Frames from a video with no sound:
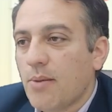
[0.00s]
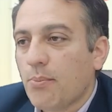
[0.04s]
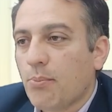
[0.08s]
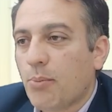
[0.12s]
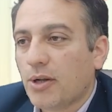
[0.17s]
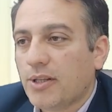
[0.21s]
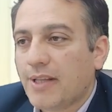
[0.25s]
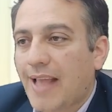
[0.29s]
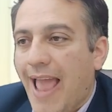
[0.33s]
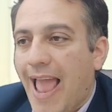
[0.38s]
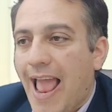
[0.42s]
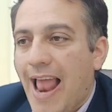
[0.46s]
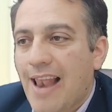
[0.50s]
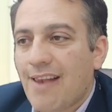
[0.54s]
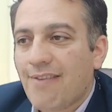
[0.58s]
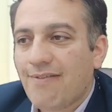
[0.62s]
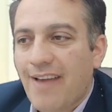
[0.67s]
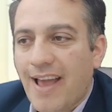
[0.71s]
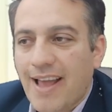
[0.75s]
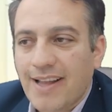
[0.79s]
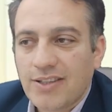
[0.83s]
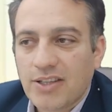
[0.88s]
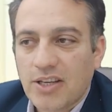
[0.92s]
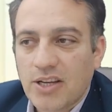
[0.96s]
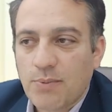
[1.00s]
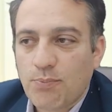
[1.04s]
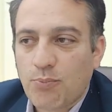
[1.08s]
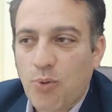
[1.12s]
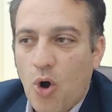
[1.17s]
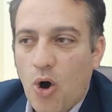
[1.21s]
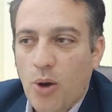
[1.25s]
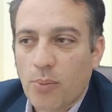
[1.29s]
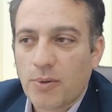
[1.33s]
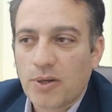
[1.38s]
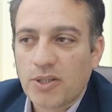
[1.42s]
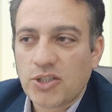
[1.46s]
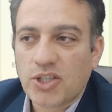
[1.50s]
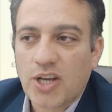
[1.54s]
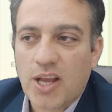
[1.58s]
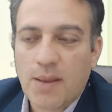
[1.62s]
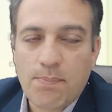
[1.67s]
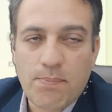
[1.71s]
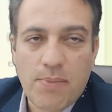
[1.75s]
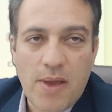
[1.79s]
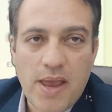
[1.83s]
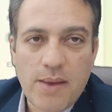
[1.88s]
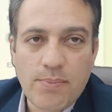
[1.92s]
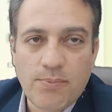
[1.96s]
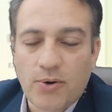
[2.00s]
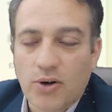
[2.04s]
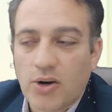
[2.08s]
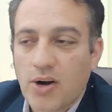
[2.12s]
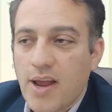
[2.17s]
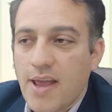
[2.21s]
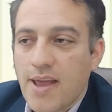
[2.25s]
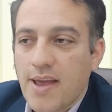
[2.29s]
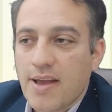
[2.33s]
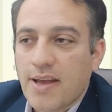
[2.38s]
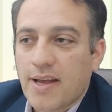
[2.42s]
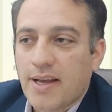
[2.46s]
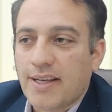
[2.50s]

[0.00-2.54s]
but Alvandi published a paper